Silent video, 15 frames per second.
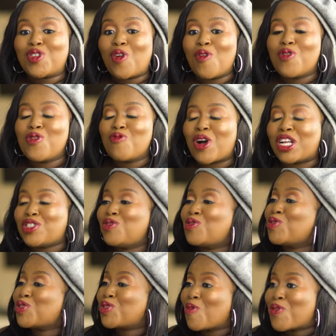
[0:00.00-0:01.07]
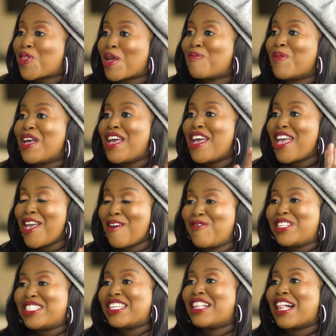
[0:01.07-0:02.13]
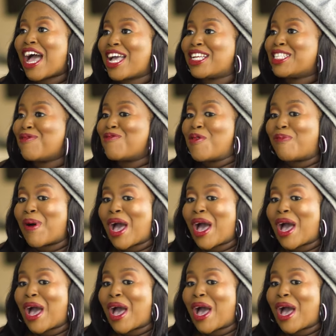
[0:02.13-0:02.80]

show you want you to show them mm. every single item you